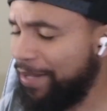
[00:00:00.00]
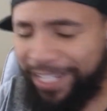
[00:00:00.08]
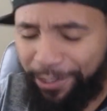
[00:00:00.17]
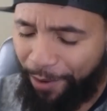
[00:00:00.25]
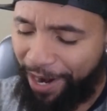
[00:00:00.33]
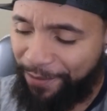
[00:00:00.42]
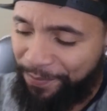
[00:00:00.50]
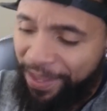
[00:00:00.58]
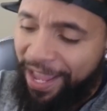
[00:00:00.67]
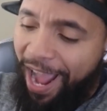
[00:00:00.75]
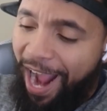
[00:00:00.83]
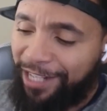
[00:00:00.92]
But anyway,
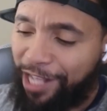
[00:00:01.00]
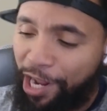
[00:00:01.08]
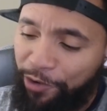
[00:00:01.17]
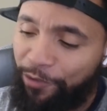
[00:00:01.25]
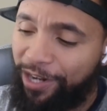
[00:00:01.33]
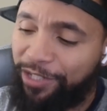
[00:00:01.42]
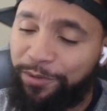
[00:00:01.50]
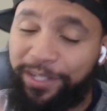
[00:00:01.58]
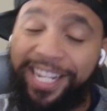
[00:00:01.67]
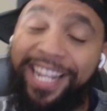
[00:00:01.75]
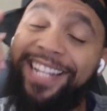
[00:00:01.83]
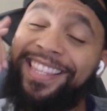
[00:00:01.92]
I digress. Well,
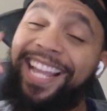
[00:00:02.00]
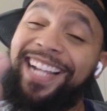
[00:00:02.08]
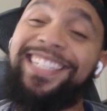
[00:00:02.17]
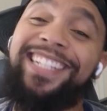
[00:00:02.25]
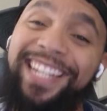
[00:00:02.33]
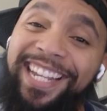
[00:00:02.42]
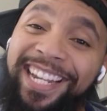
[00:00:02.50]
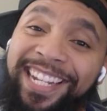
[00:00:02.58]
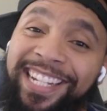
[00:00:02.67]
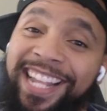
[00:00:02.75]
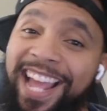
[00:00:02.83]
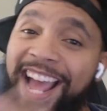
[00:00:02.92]
again, thanks again.